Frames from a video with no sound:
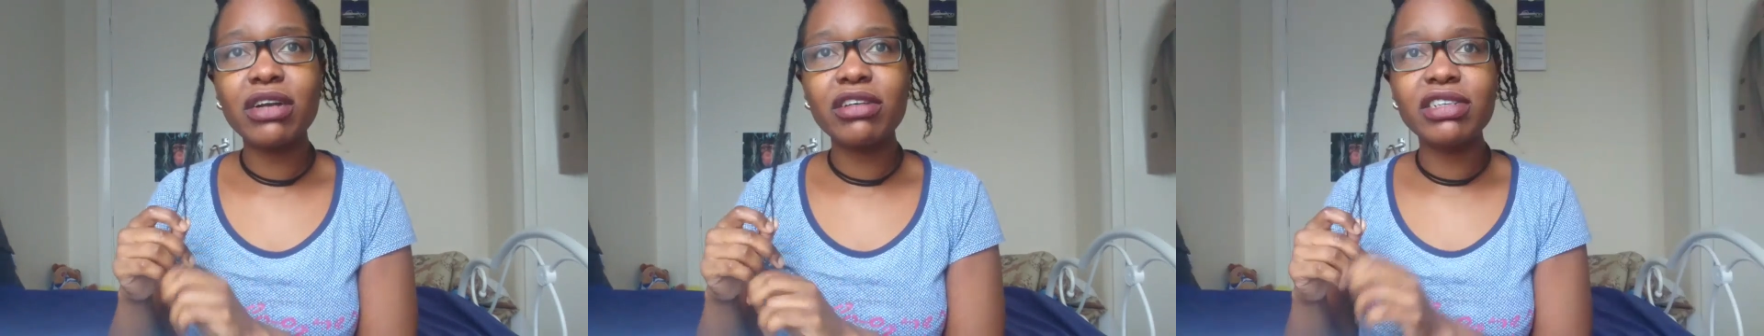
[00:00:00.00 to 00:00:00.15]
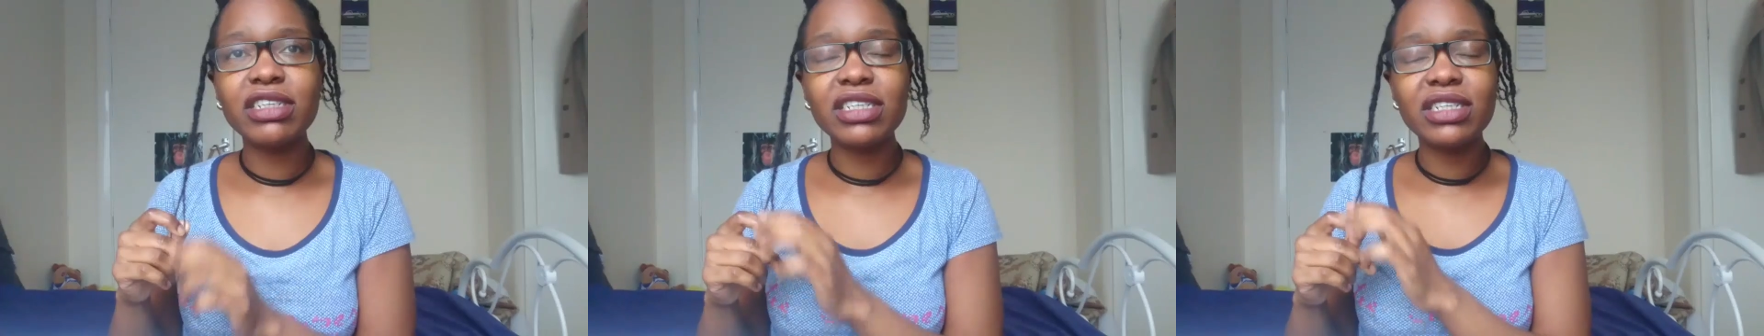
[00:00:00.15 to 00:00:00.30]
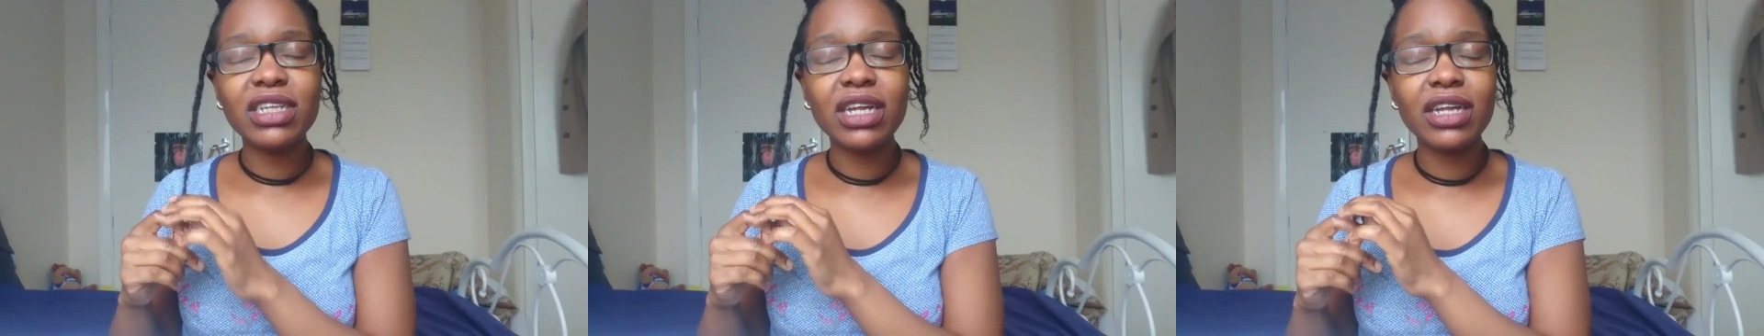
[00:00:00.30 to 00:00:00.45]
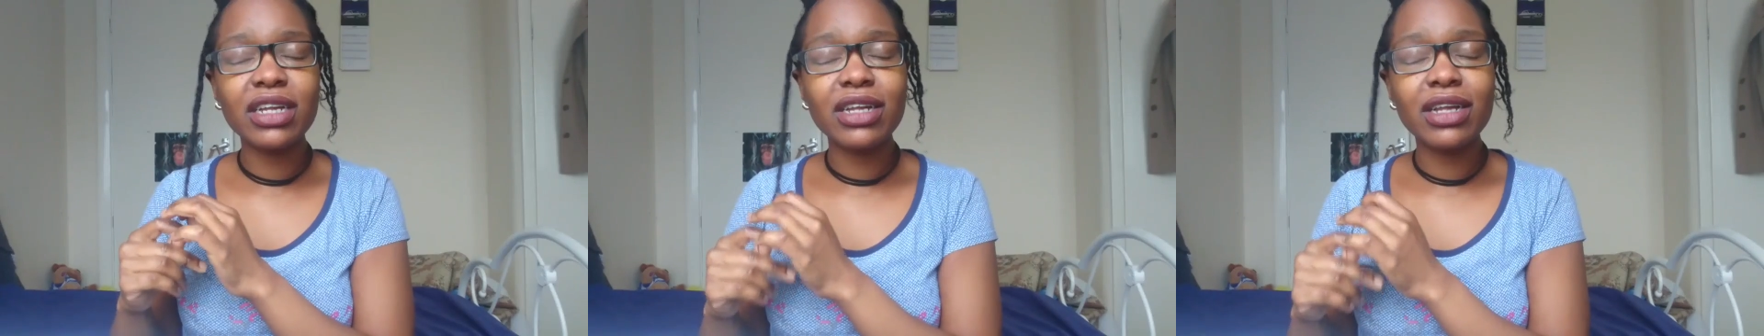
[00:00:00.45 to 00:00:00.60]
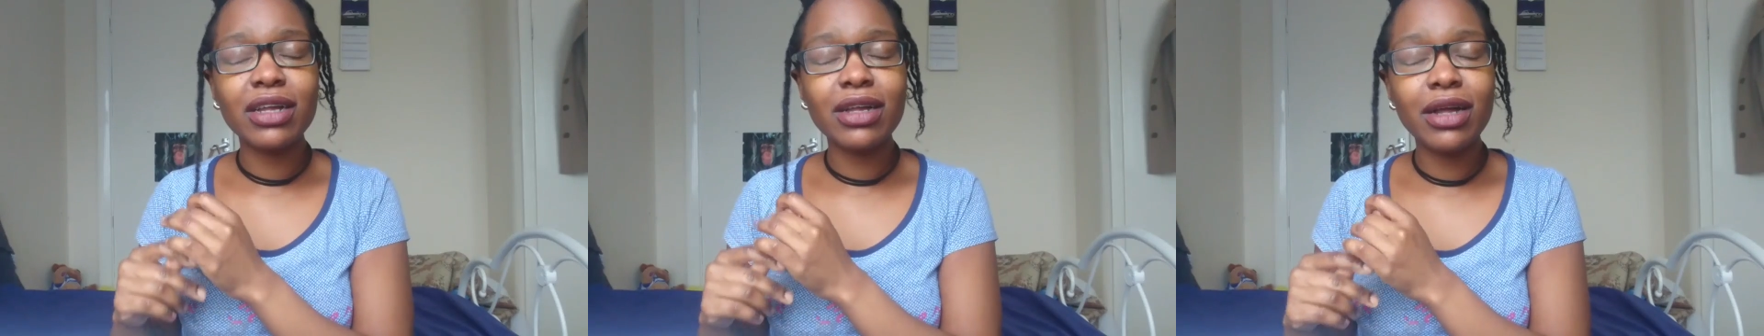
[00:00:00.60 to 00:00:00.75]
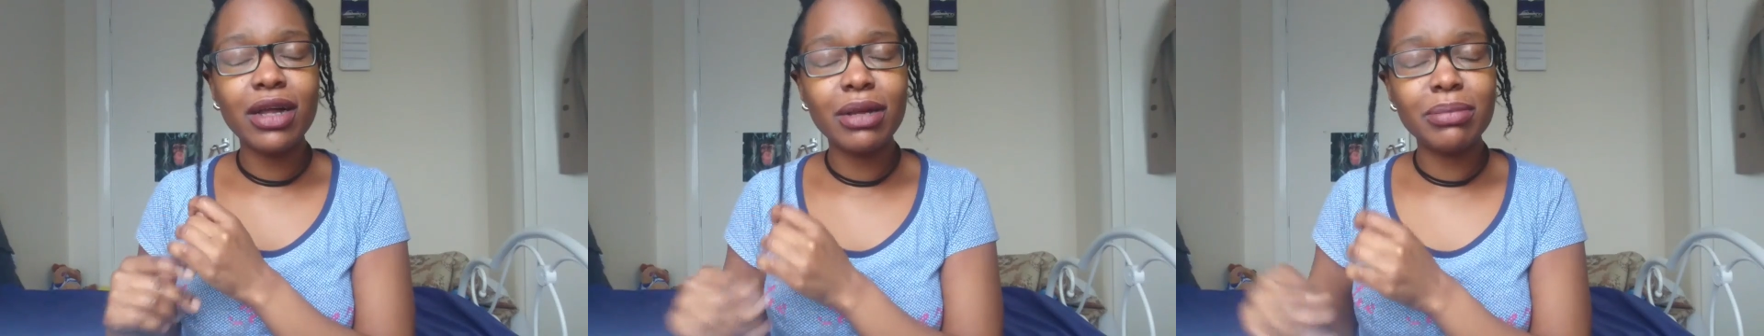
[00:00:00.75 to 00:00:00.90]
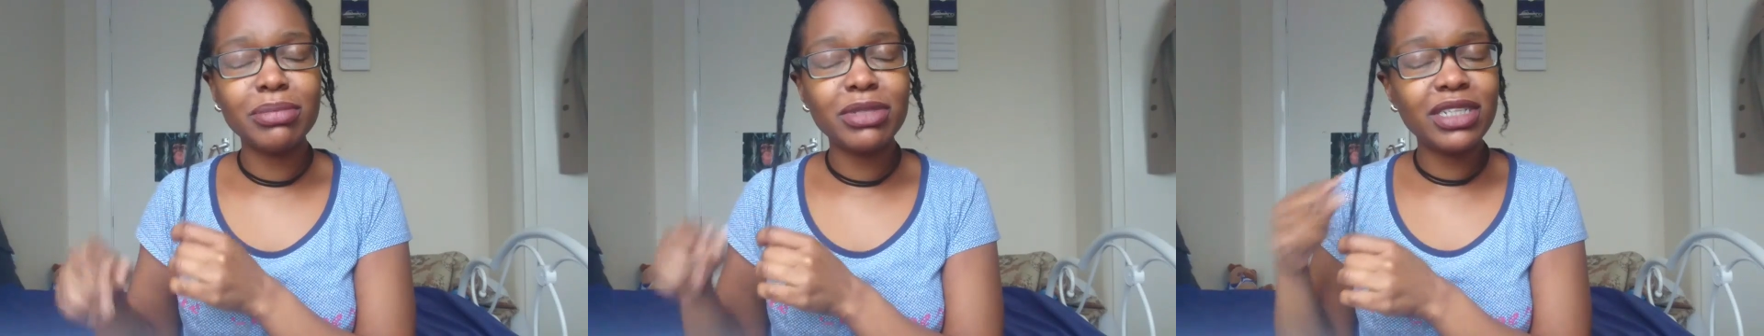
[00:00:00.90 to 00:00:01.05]
thorough
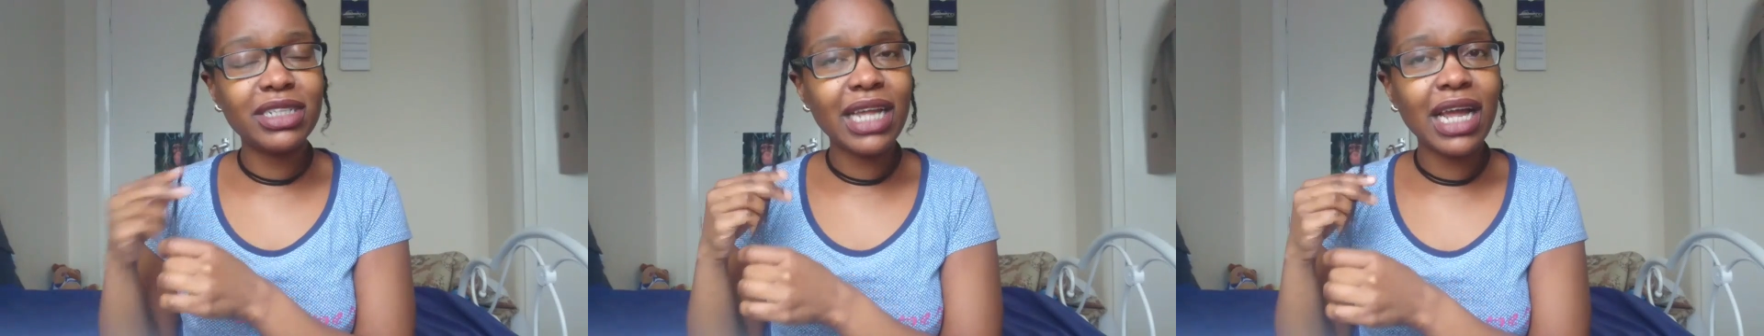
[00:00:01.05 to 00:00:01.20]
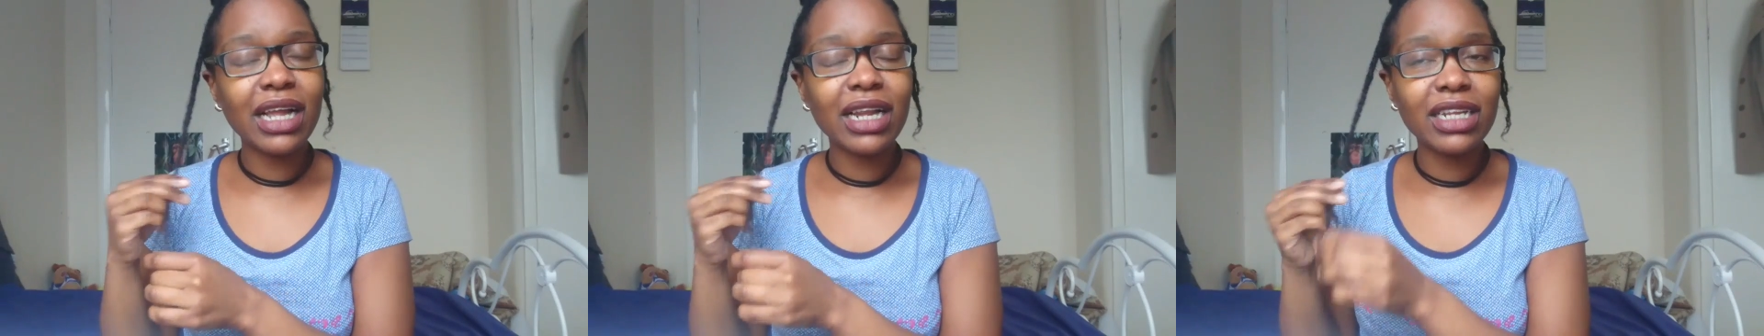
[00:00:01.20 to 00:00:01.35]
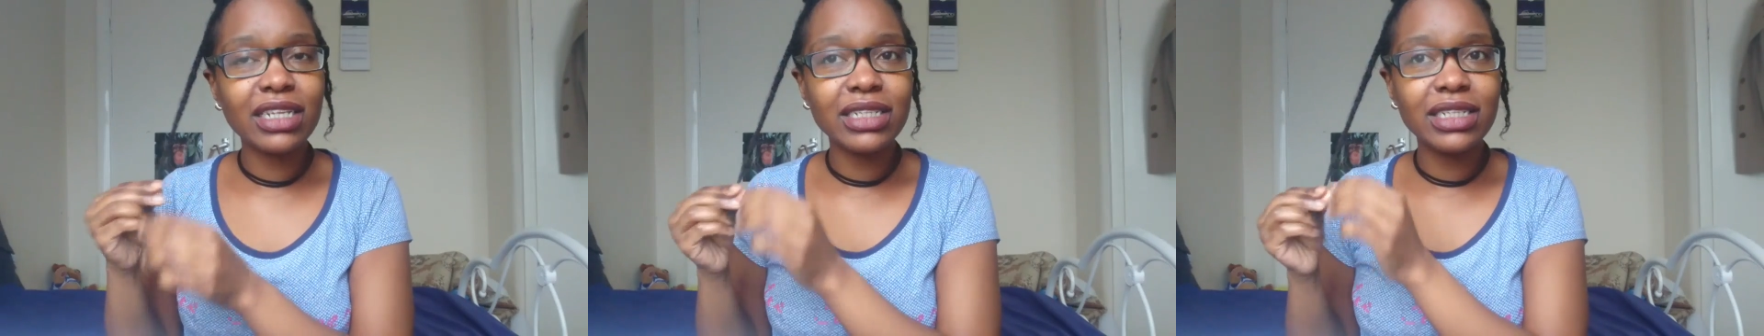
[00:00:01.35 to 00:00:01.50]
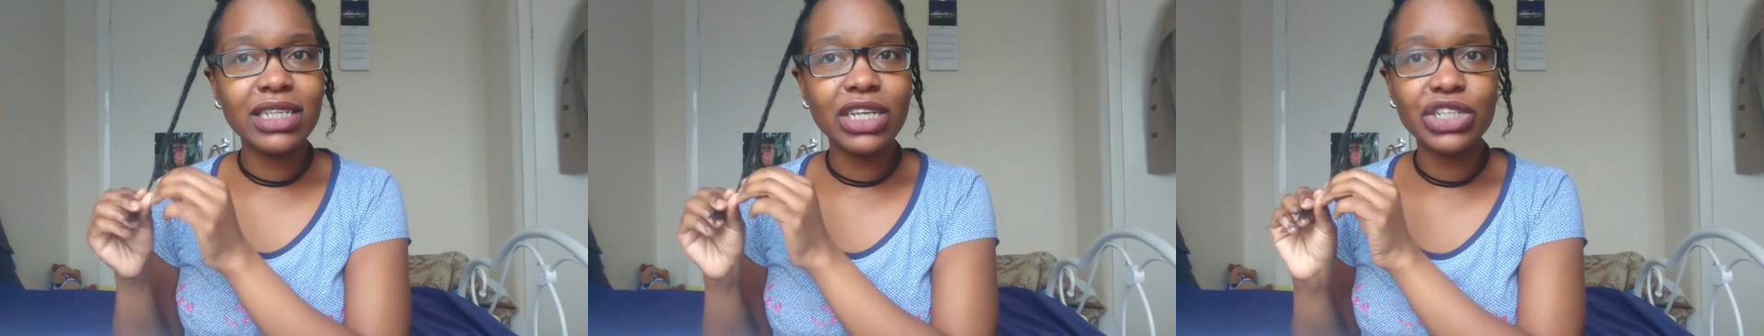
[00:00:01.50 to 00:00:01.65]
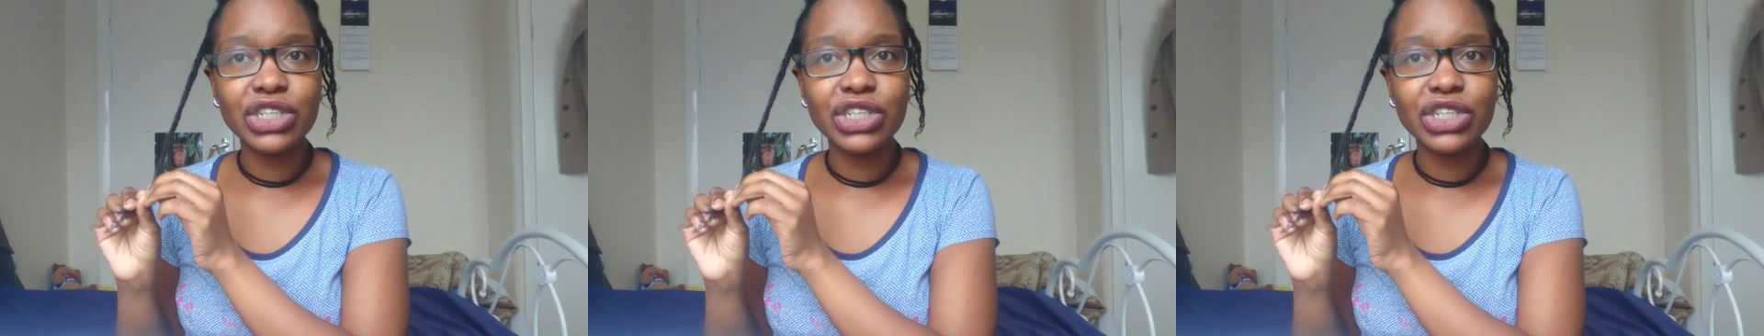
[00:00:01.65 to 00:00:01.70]
detangling